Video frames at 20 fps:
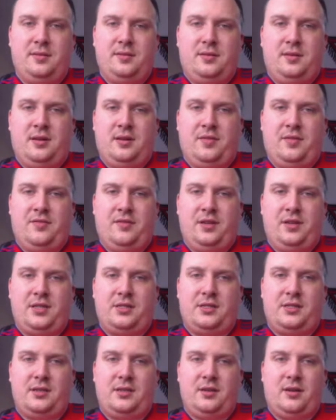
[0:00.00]
We had nice
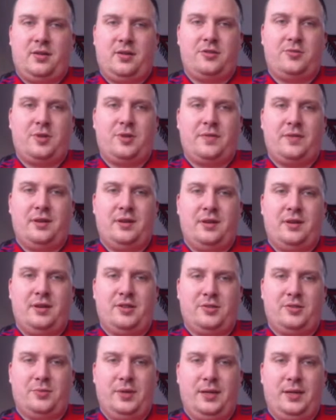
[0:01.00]
hot weather
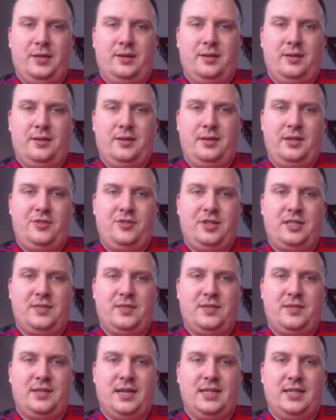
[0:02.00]
last week, literally 7
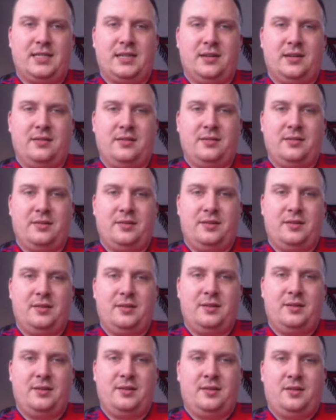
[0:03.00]
days ago.
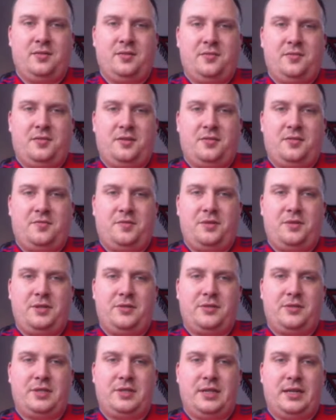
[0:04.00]
First order
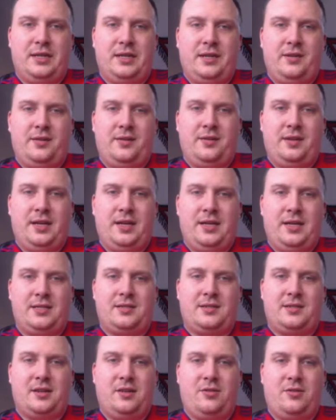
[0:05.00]
today, it's
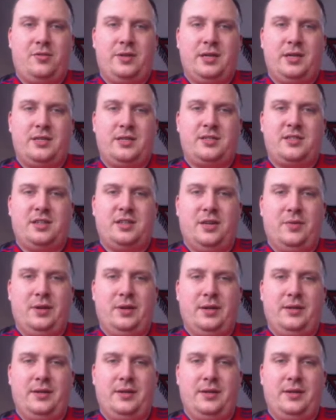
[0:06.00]
cold and snowy.